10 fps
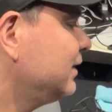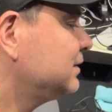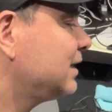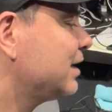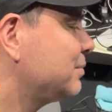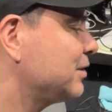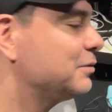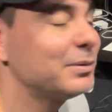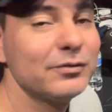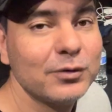let's talk about the
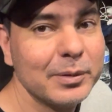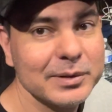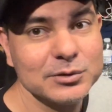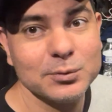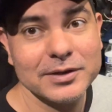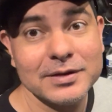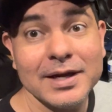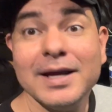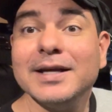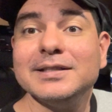performance with
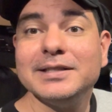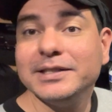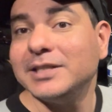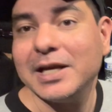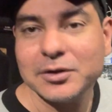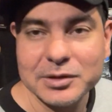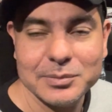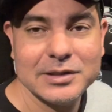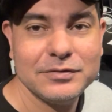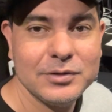DJ
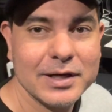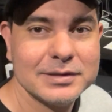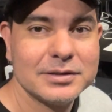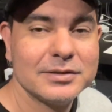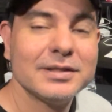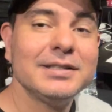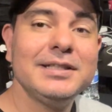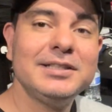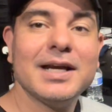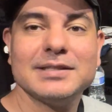equipment if you guys are the
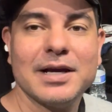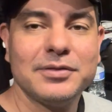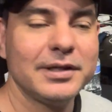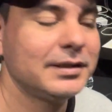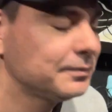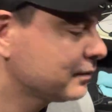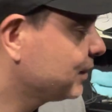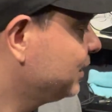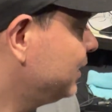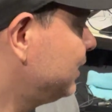DJs out there.
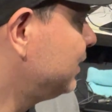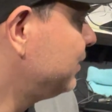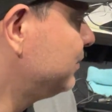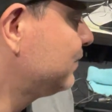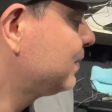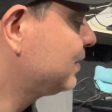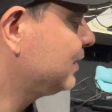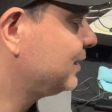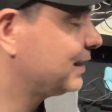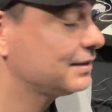Um,
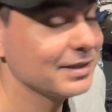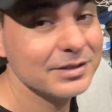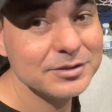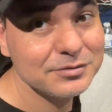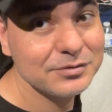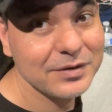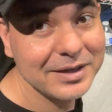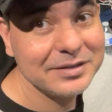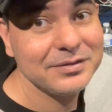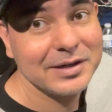like I said, this is
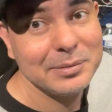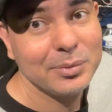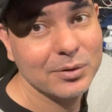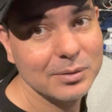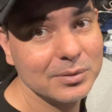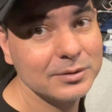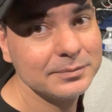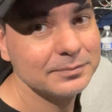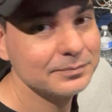very, very portable.